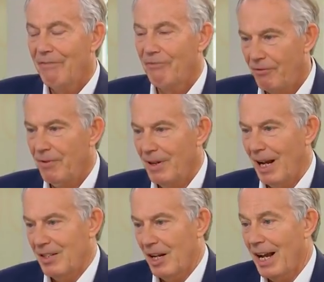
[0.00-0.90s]
if,
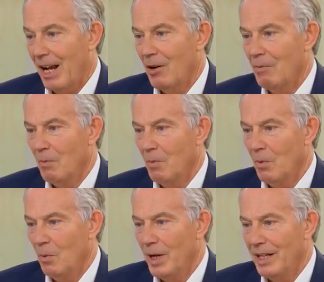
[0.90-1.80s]
as I hope,
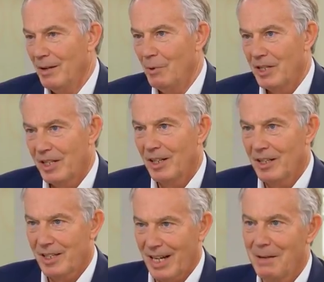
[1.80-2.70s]
we still
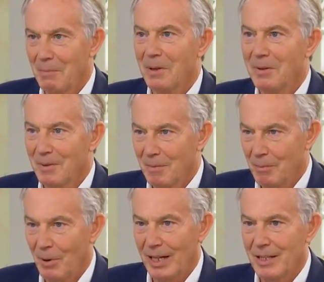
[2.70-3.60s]
escape
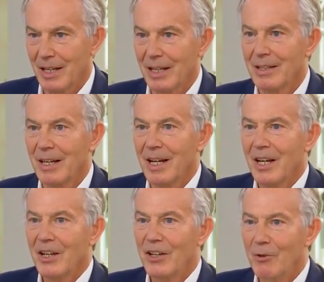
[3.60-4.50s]
Brexit,
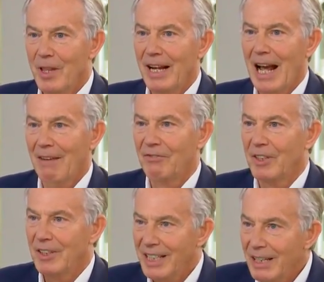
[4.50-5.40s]
you then have
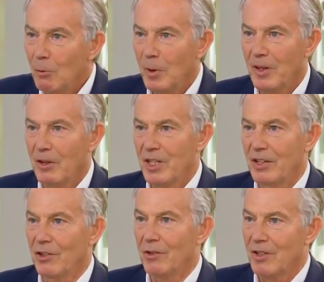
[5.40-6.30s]
to deal with those
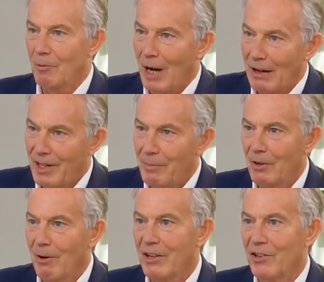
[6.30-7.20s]
issues around
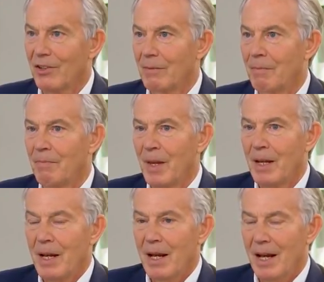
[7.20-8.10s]
immigration,
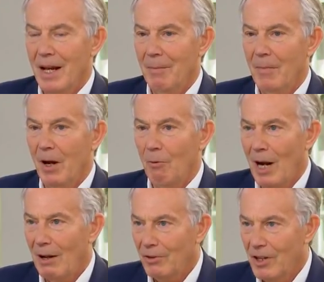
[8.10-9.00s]

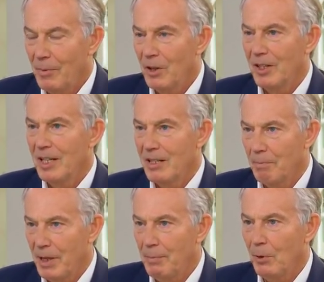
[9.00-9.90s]
around communities
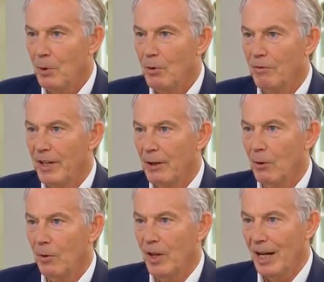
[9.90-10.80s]
and people who
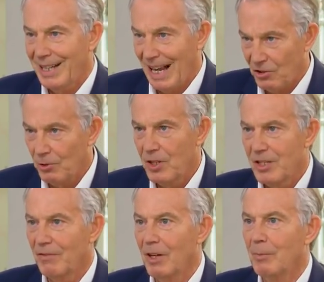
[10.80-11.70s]
feel they're
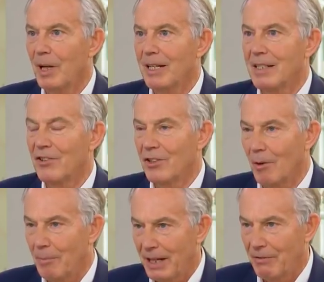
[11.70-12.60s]
casualties of globalisation,
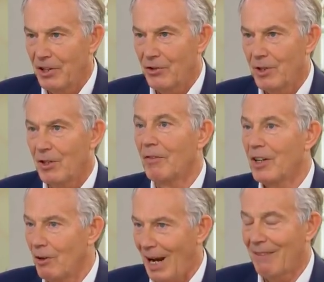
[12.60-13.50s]
not beneficiaries of
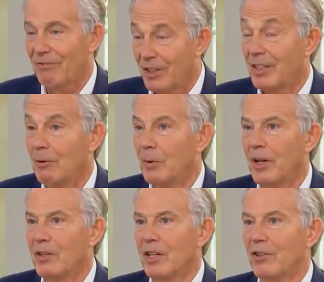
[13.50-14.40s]
it. You have to deal
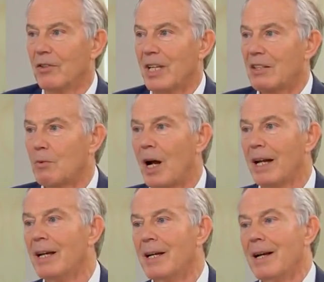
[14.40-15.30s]
with those issues. That's
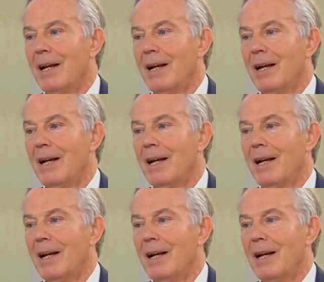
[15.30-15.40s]
why